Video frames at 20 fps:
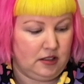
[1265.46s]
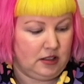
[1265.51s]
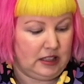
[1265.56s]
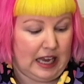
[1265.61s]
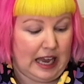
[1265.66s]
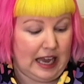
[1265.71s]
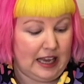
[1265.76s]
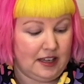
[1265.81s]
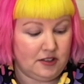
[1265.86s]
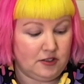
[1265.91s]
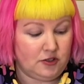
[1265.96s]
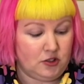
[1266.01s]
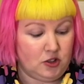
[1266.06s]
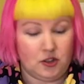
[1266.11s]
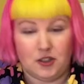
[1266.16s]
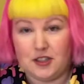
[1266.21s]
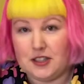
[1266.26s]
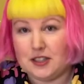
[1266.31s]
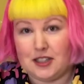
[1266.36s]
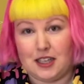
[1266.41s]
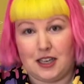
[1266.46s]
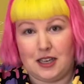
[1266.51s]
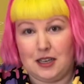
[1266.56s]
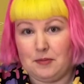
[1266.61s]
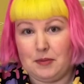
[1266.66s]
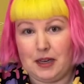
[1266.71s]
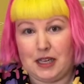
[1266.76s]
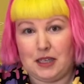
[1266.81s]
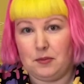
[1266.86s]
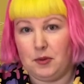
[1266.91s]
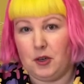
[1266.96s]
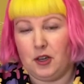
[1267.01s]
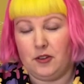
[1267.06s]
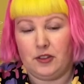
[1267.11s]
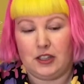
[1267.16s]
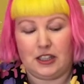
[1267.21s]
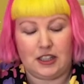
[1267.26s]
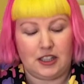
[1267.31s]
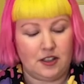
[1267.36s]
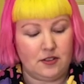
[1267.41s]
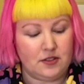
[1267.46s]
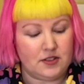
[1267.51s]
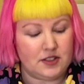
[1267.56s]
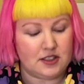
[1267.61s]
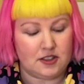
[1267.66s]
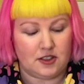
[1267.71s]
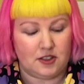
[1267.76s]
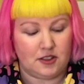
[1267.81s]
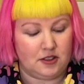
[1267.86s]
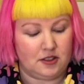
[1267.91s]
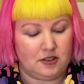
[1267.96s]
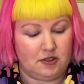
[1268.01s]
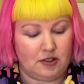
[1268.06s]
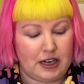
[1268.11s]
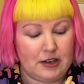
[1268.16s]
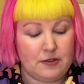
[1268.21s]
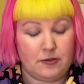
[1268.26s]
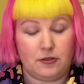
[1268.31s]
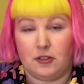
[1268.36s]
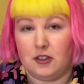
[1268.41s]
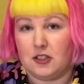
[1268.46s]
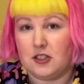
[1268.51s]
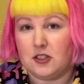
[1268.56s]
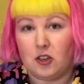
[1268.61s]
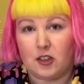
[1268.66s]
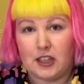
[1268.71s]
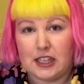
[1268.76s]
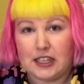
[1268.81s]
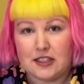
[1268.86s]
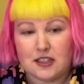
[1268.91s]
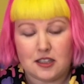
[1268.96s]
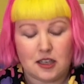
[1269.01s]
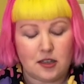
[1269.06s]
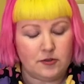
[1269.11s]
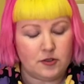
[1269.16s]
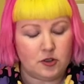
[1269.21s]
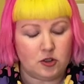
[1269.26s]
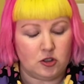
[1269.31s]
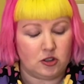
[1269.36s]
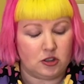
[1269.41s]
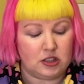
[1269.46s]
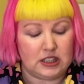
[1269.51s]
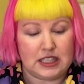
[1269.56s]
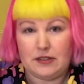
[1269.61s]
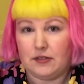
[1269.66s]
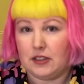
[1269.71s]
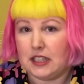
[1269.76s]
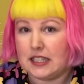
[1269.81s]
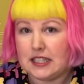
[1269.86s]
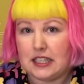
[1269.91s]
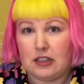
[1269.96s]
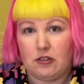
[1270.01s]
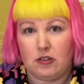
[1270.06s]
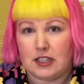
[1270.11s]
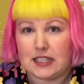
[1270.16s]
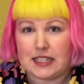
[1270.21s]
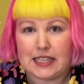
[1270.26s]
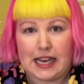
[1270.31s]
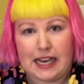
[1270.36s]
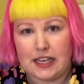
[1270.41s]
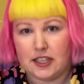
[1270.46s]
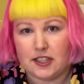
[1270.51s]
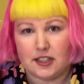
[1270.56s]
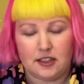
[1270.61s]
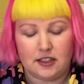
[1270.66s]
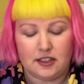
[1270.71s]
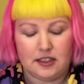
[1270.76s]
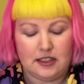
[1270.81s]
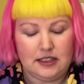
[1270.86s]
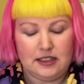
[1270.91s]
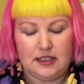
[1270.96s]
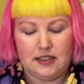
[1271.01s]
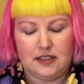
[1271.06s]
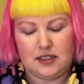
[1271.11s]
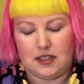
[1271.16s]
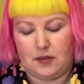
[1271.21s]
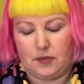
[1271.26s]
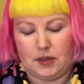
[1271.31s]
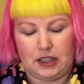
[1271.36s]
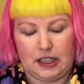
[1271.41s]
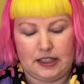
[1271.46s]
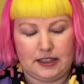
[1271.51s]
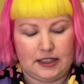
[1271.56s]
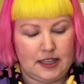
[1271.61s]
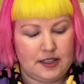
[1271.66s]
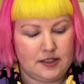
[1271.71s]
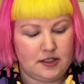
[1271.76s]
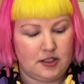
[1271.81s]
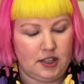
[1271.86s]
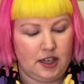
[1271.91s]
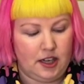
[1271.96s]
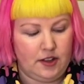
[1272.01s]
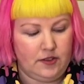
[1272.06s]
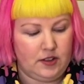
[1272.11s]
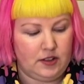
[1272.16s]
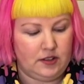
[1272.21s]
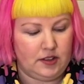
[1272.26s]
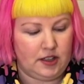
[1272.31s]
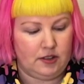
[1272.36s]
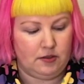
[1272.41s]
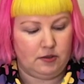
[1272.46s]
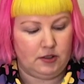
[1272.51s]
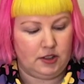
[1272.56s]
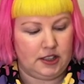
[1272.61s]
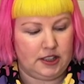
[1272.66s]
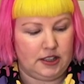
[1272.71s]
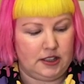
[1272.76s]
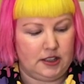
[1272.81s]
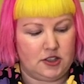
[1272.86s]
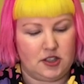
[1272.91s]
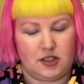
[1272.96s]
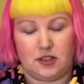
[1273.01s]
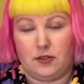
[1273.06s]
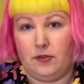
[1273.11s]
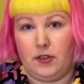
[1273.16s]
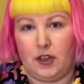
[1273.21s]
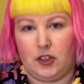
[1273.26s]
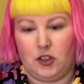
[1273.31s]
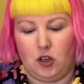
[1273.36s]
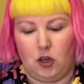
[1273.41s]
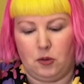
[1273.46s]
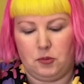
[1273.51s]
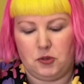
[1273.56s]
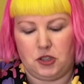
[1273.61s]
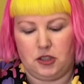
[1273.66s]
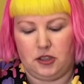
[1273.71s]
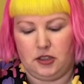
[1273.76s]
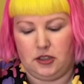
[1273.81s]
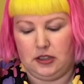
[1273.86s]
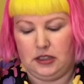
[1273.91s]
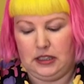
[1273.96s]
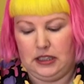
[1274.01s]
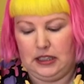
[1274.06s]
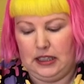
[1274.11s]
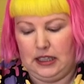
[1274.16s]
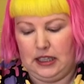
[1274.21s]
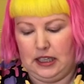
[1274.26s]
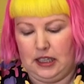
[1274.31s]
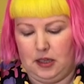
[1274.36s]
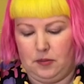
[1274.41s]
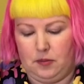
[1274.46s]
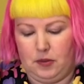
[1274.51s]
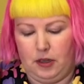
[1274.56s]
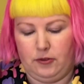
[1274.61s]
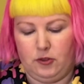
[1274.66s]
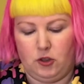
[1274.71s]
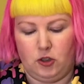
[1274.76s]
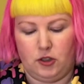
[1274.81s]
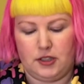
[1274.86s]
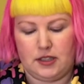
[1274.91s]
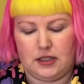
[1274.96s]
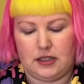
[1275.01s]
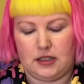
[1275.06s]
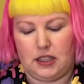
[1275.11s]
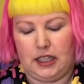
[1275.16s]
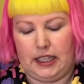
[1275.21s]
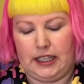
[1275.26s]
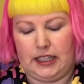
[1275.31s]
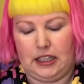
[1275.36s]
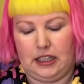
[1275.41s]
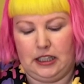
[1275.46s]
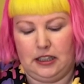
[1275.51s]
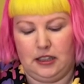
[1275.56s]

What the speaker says: And of course, they make perfect gifts, so great for a stocking stuffer or even a Secret Santa, something like that. So yeah, I think they're really just a fun option. Of course, like,